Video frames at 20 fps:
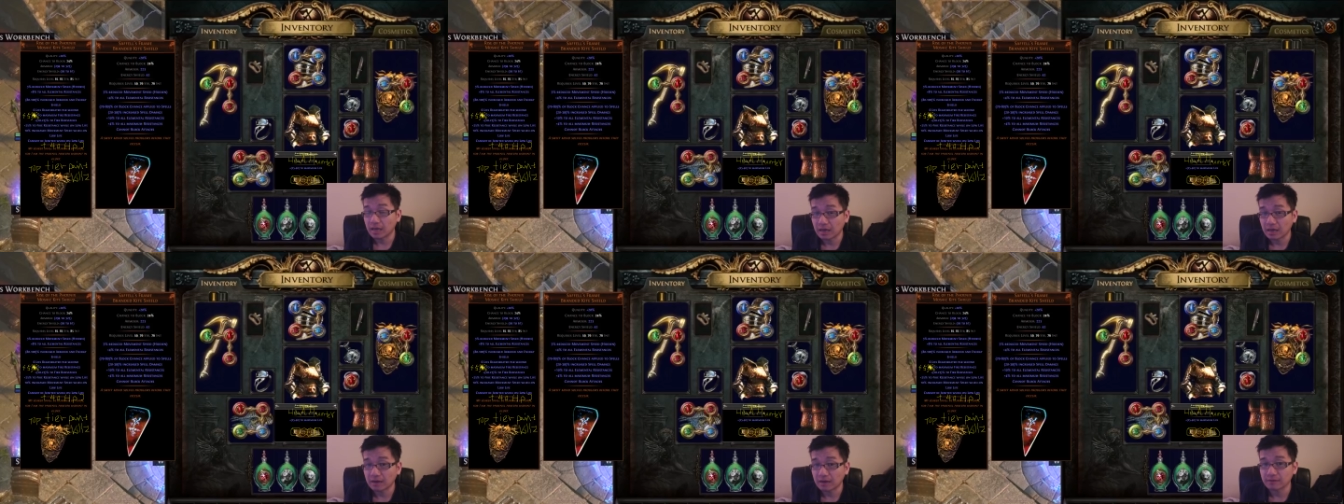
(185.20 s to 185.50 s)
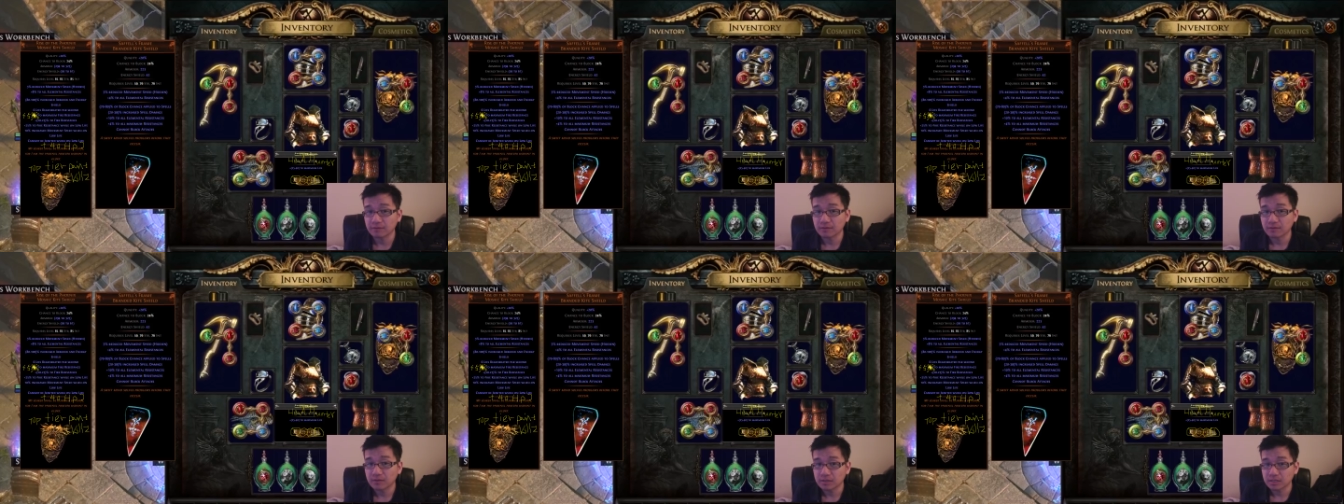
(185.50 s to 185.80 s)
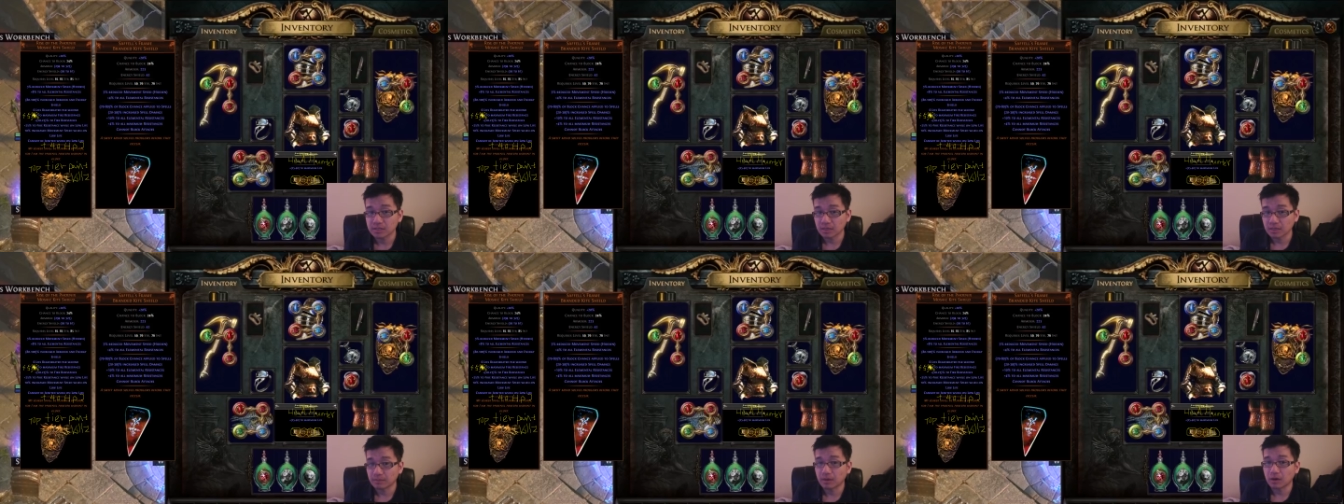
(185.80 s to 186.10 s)
have
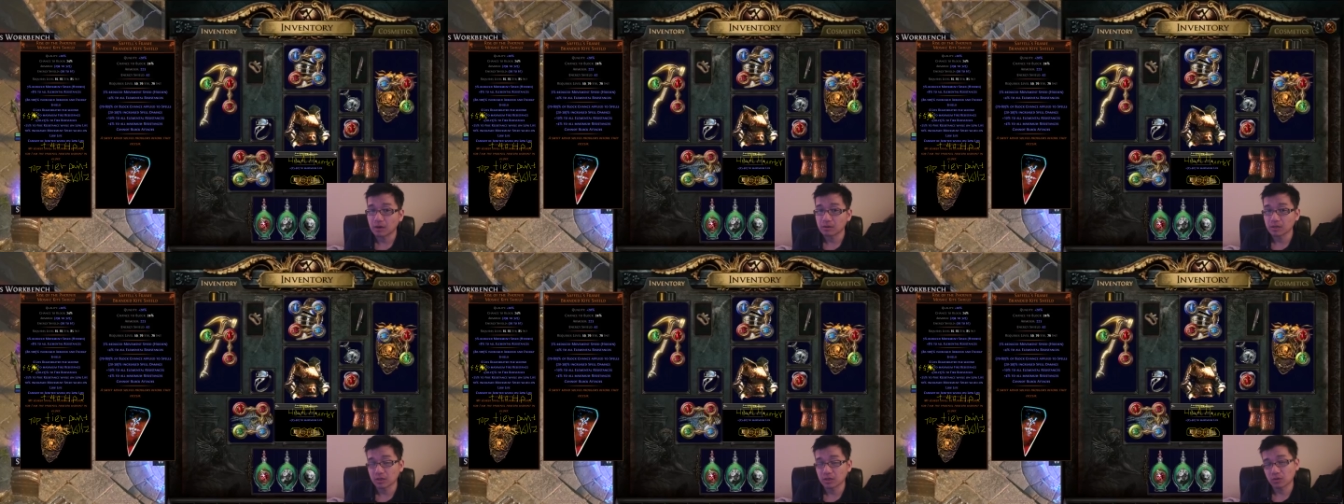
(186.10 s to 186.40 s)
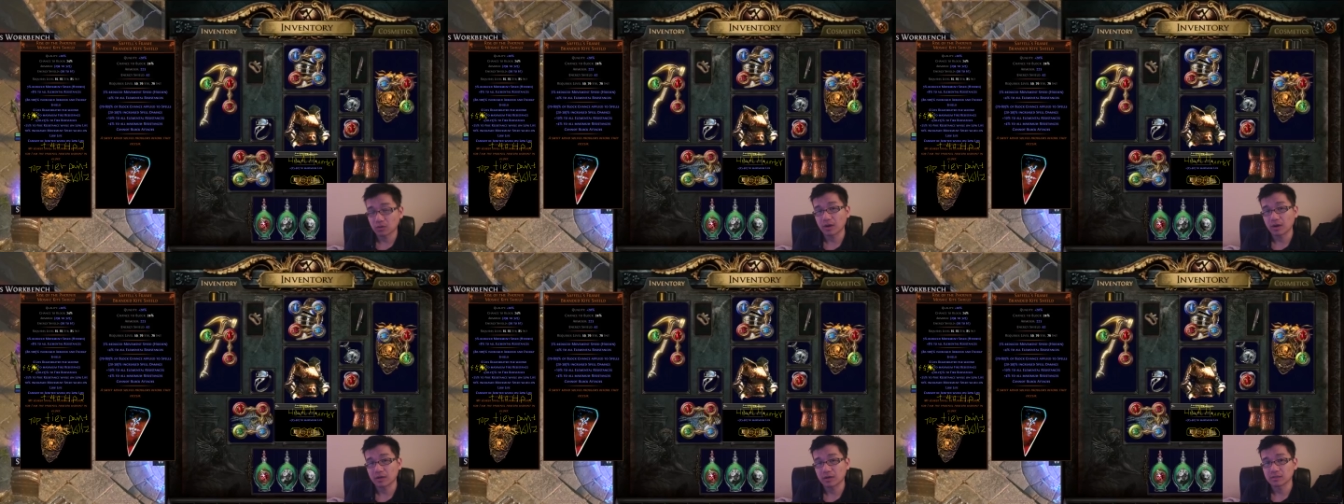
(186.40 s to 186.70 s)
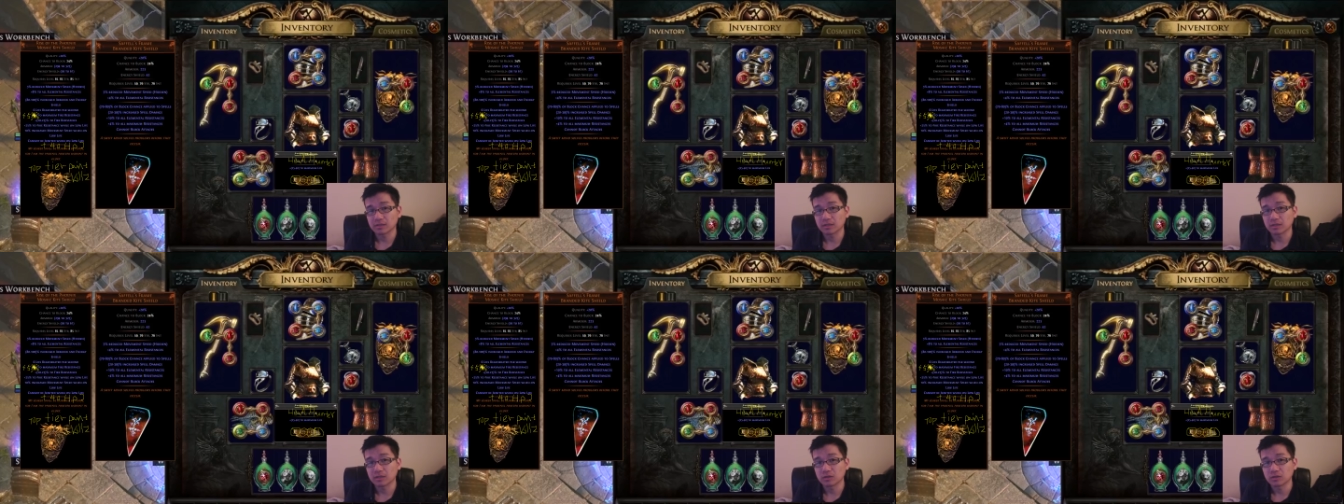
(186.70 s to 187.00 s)
somehow
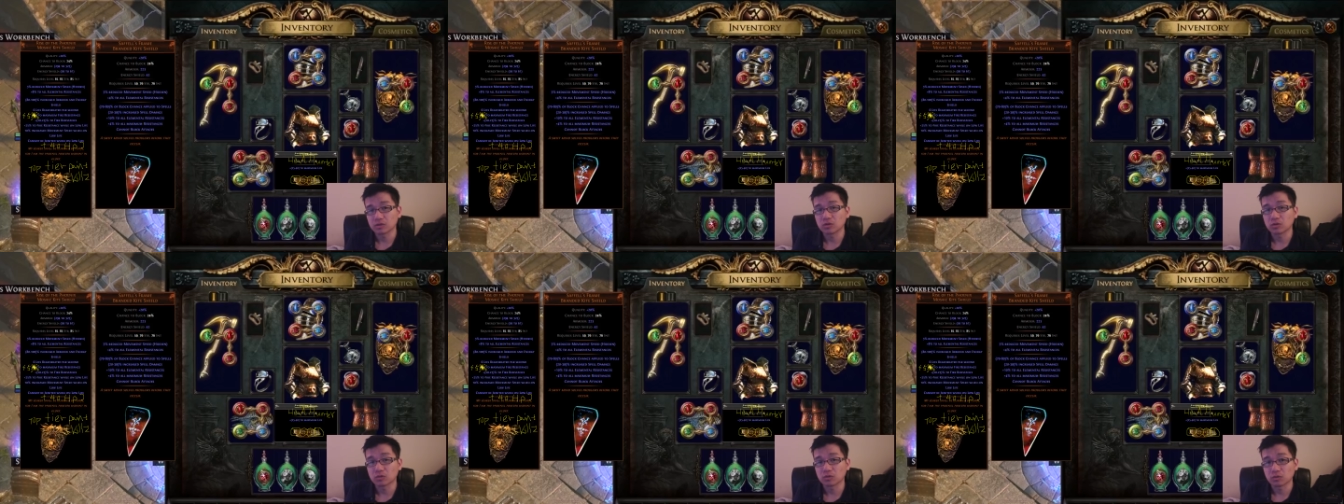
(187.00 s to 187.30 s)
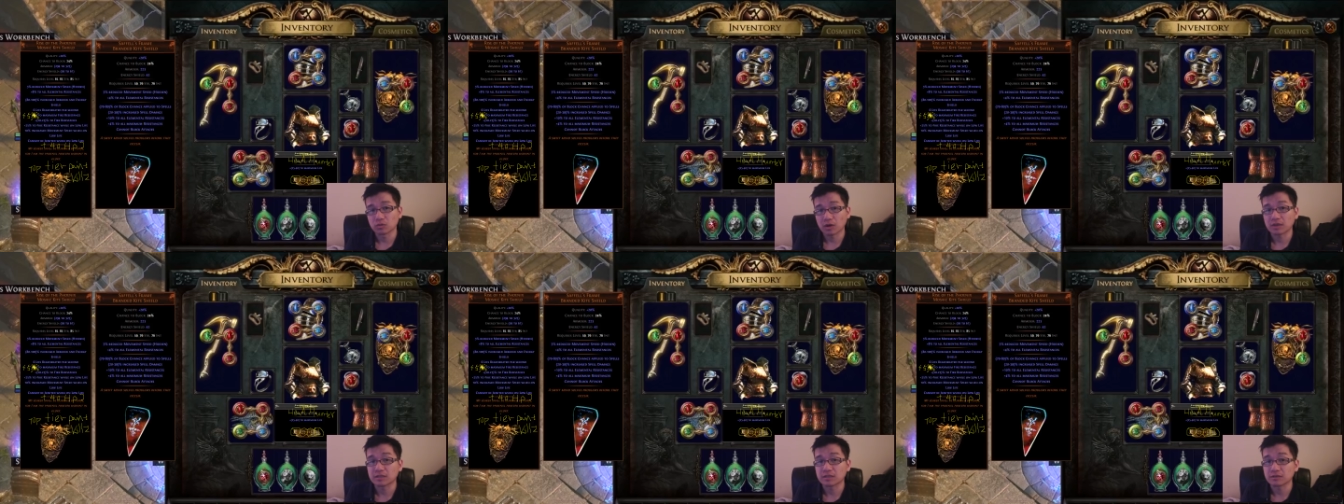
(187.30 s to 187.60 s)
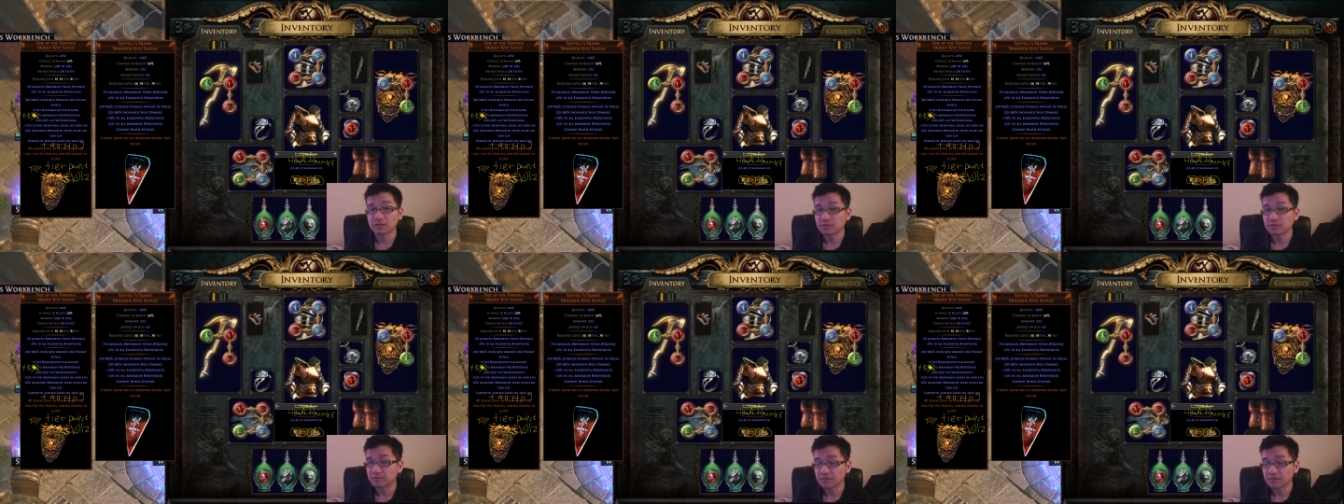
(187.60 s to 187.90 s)
acquired the new
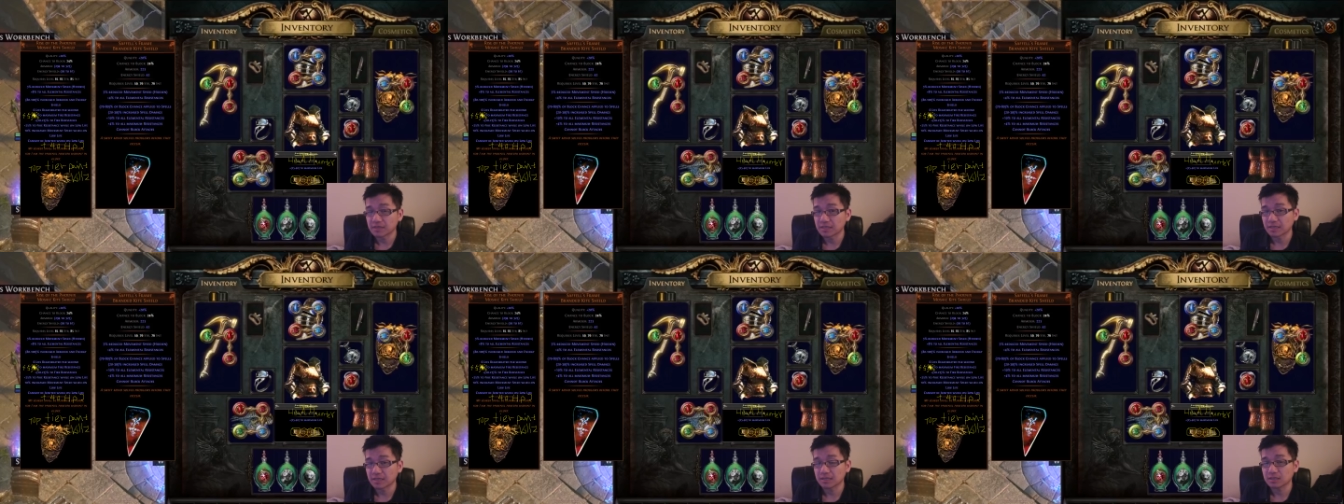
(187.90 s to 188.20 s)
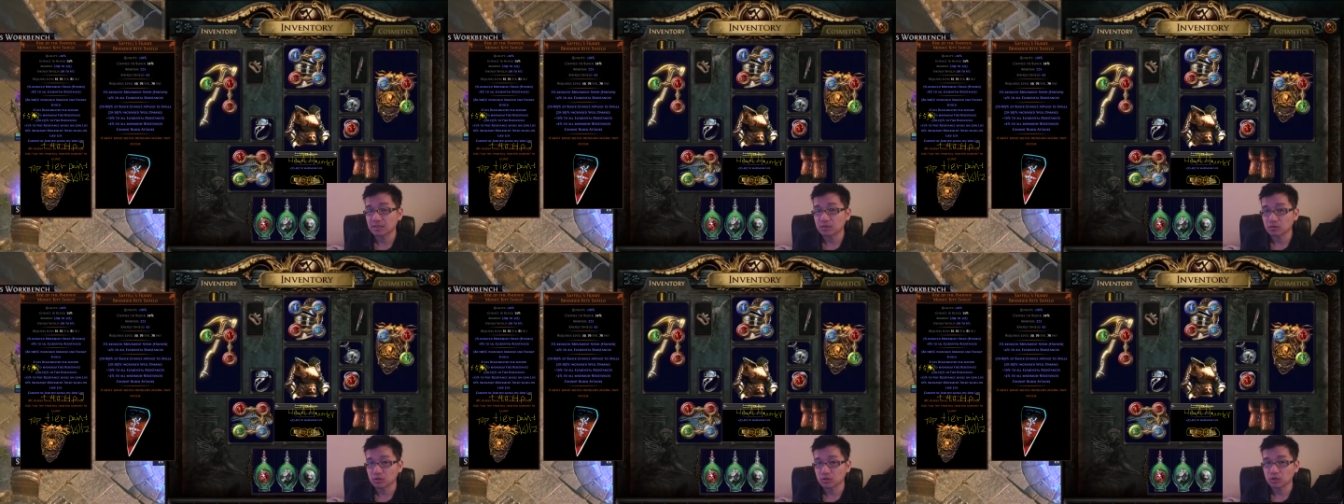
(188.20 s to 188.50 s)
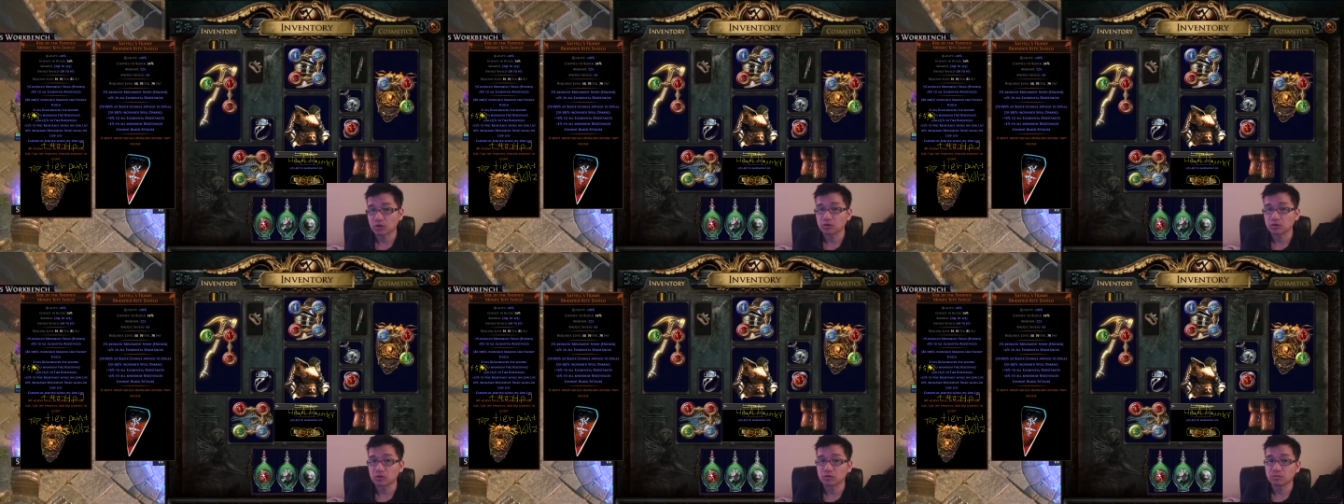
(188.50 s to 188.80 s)
Rise of the Phoenix
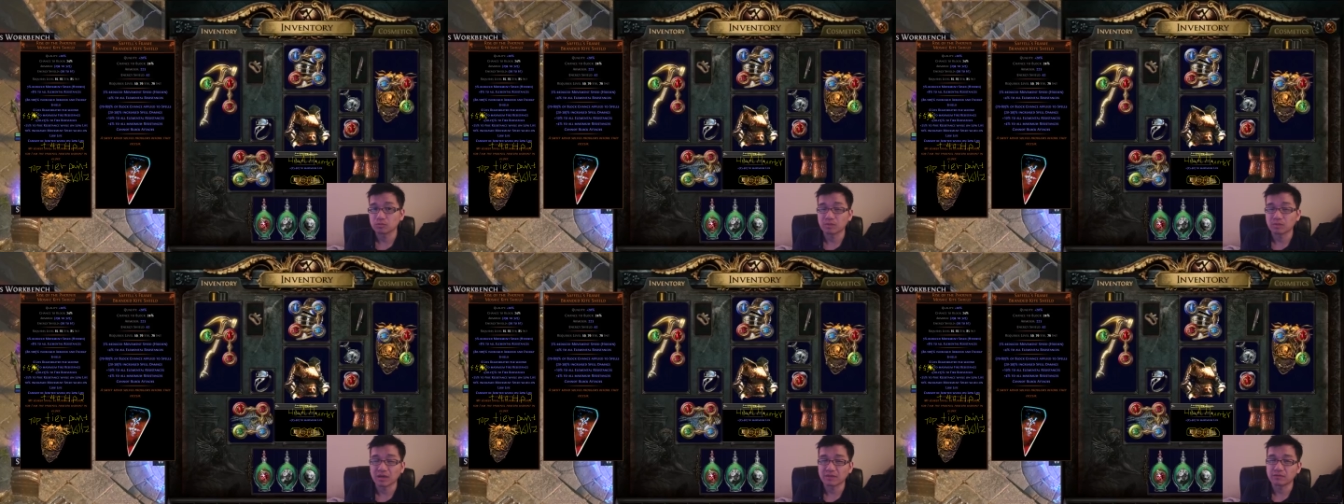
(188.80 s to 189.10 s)
to show you.